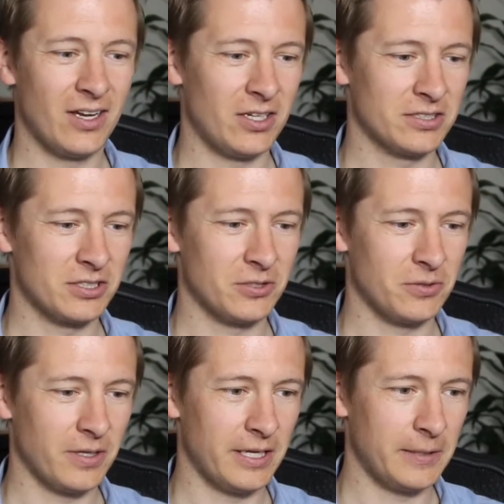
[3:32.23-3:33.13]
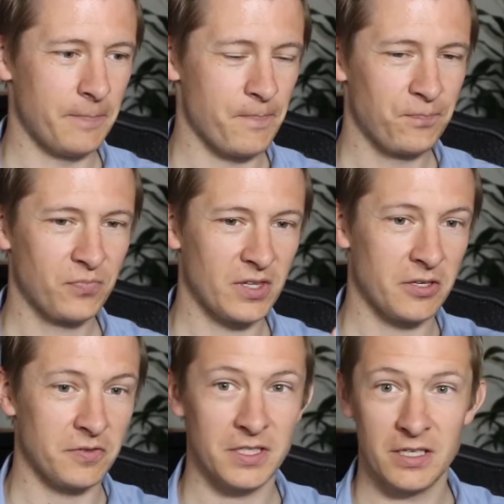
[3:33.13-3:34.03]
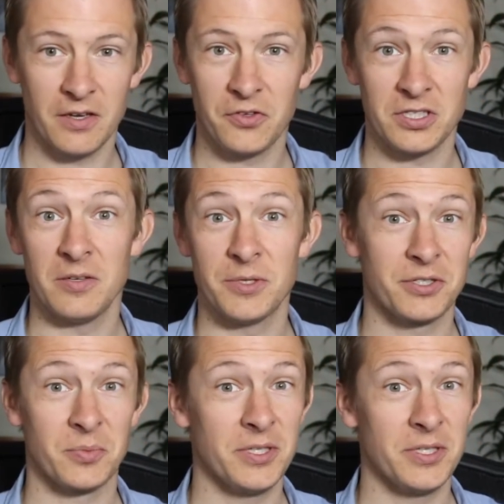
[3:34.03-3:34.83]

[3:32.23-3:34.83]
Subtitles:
also, if you see Mr.